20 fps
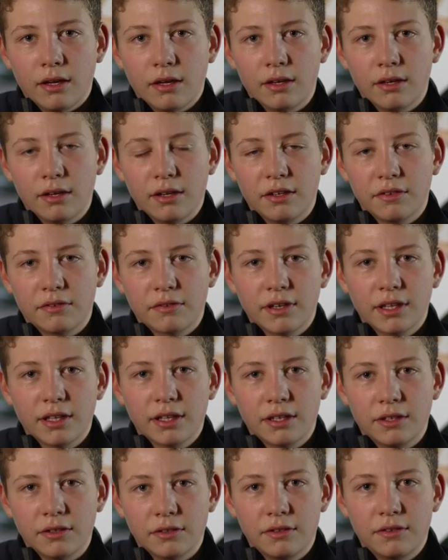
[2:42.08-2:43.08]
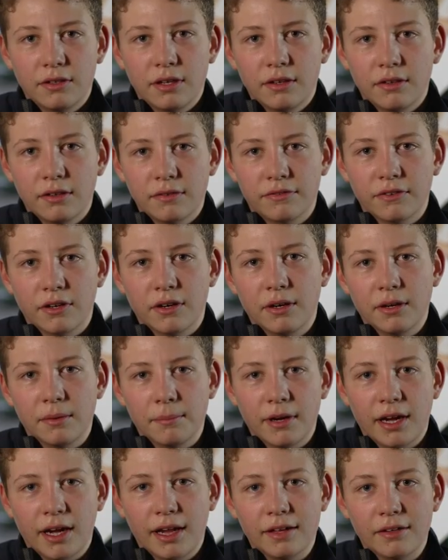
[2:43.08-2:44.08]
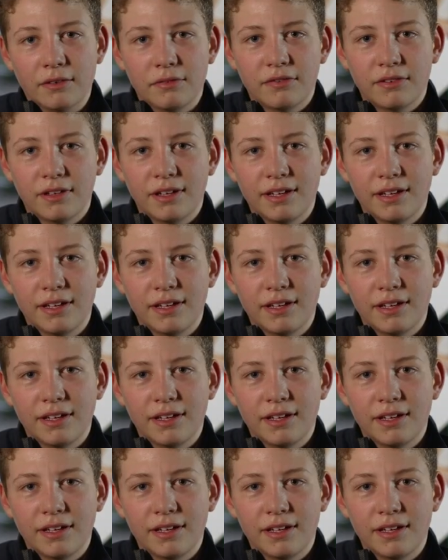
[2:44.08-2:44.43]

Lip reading: It's really good for my health.